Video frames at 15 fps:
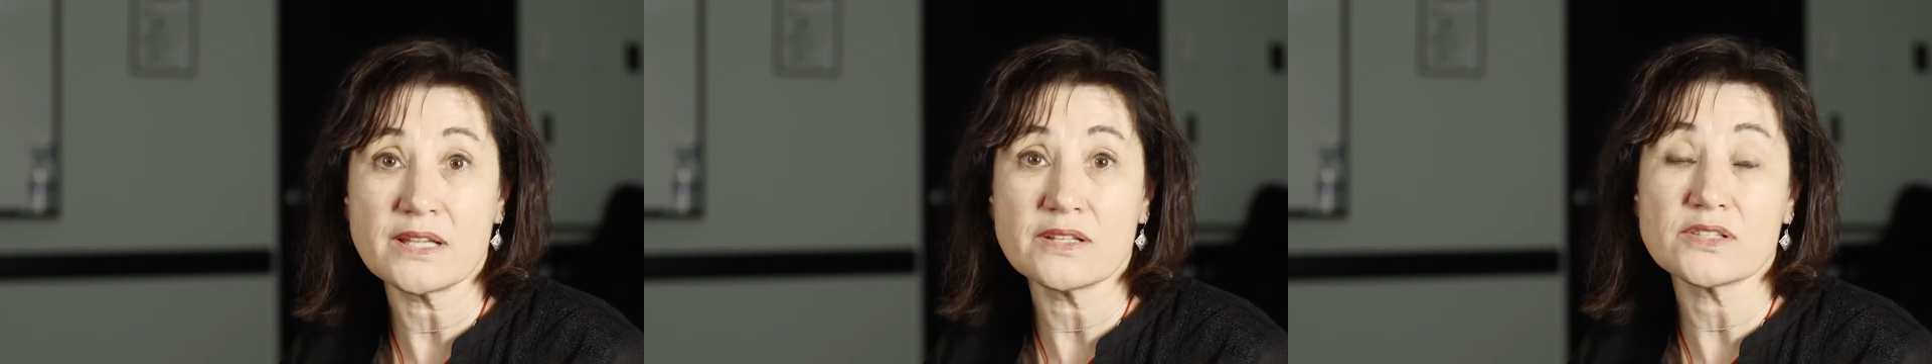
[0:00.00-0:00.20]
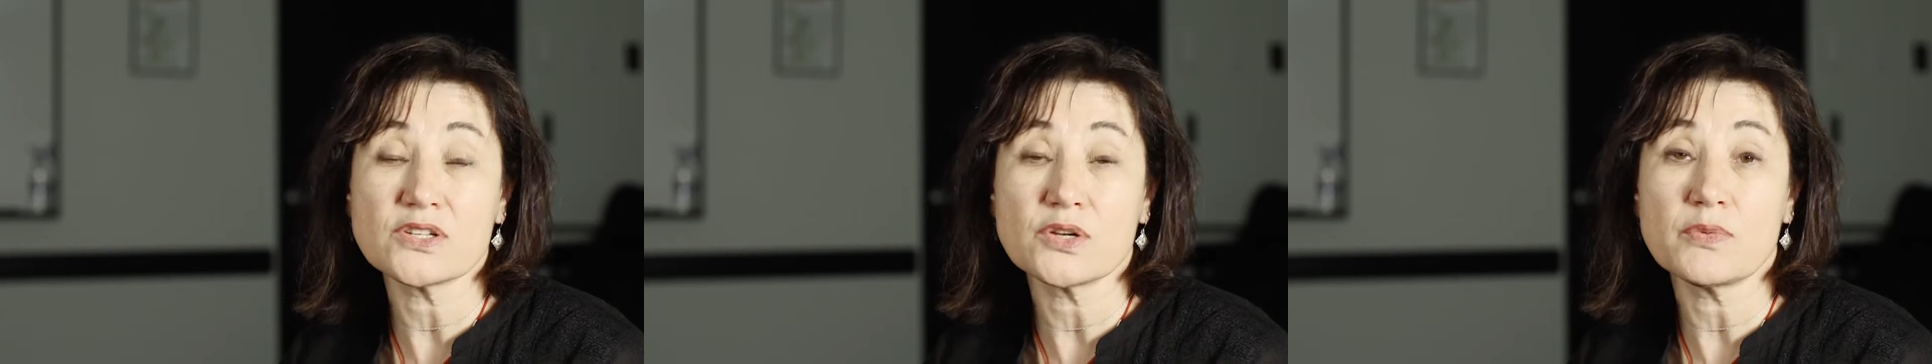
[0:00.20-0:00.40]

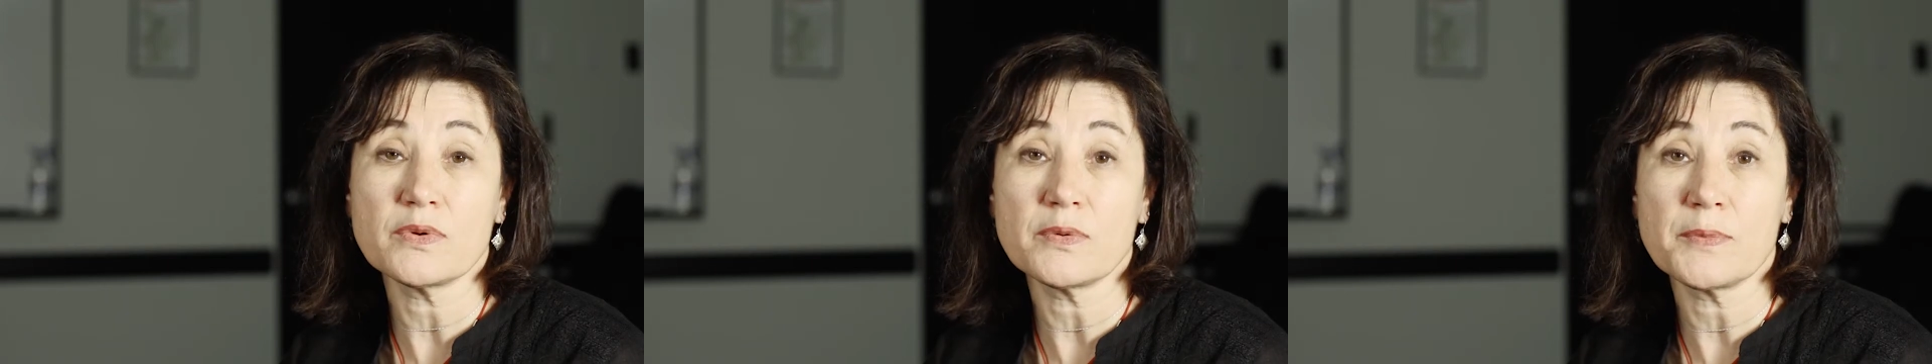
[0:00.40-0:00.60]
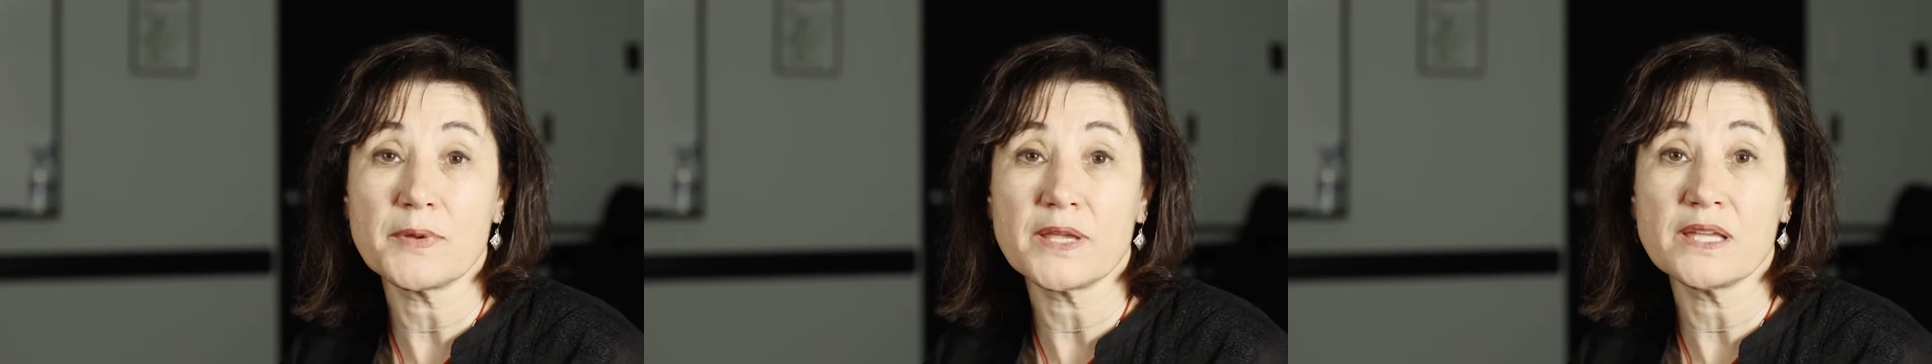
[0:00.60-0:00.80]
And so
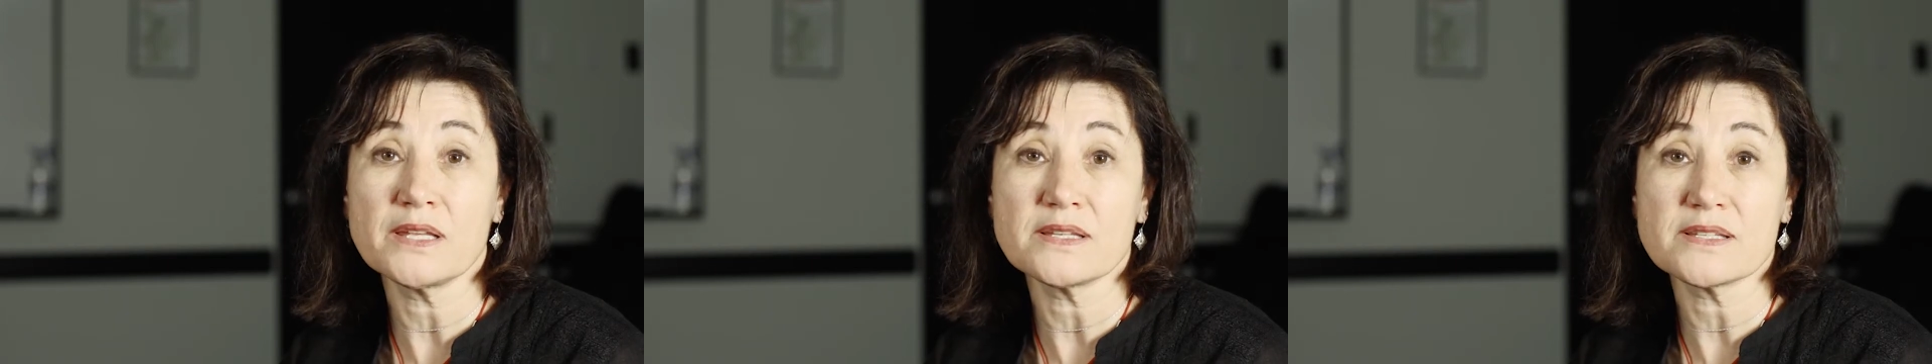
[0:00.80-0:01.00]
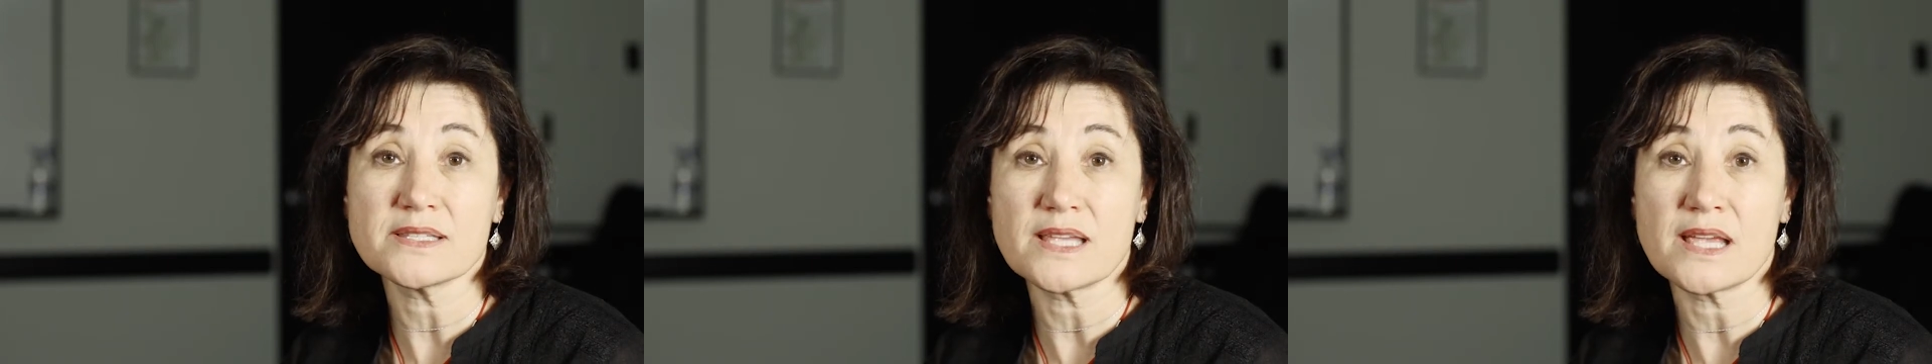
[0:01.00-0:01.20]
we will
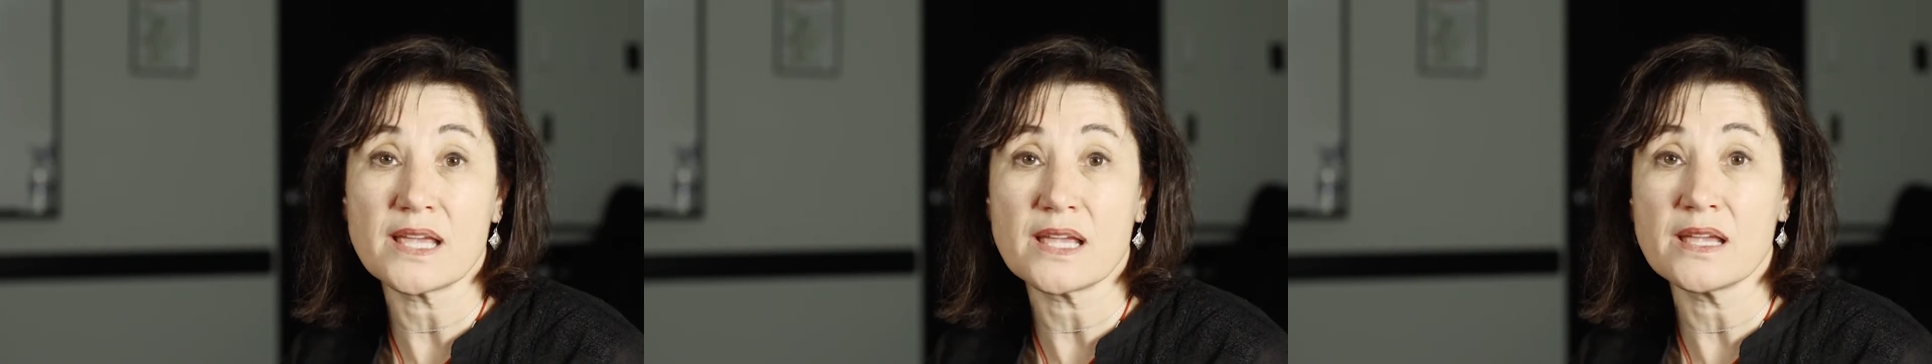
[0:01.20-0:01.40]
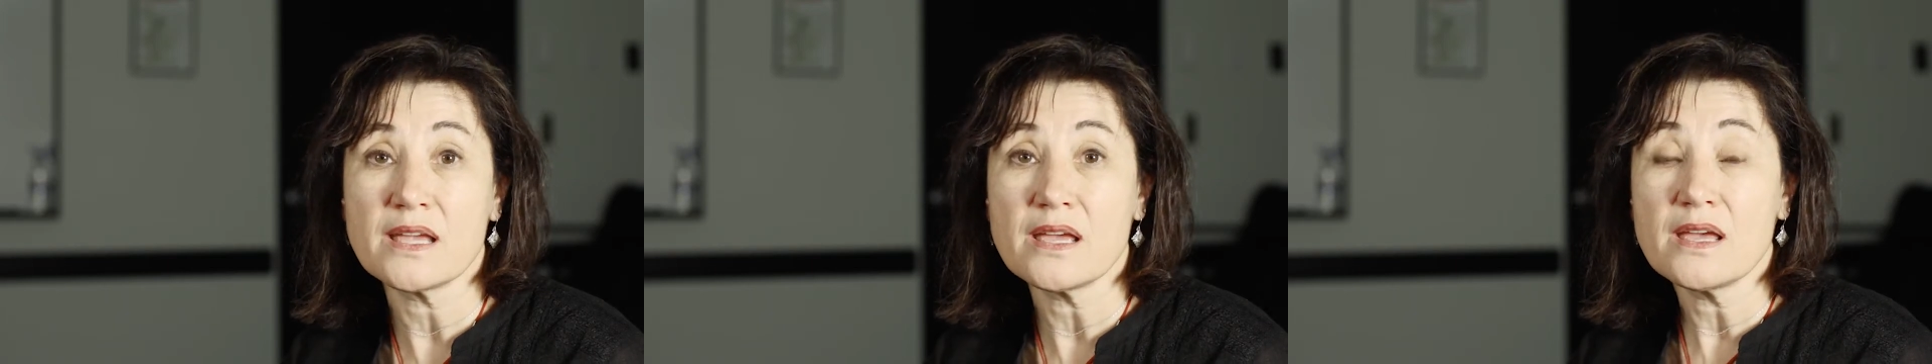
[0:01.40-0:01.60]
begin to
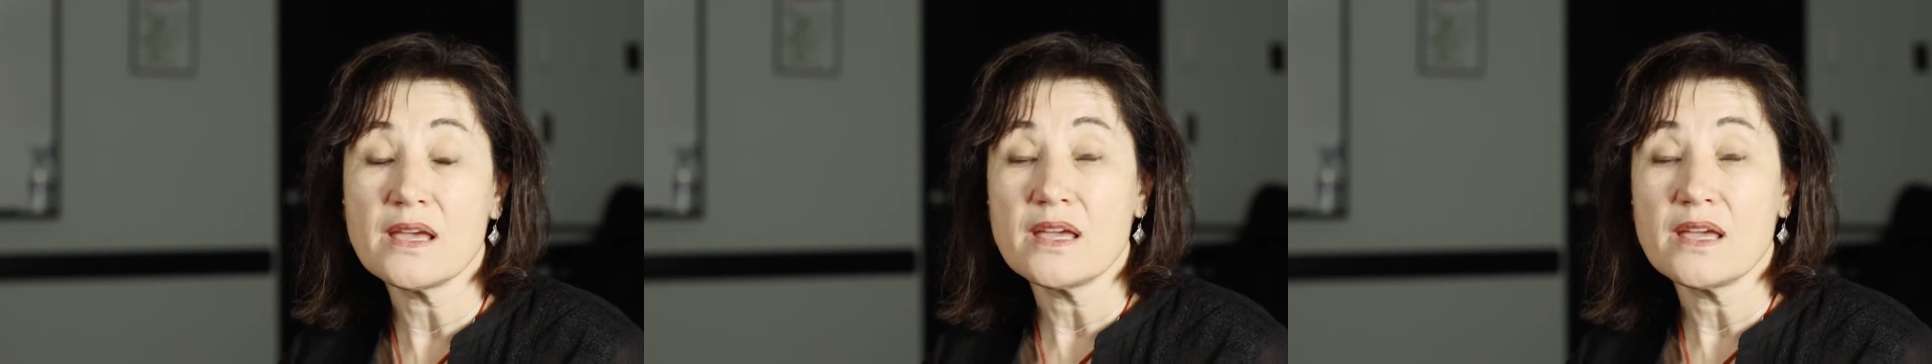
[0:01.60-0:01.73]
say,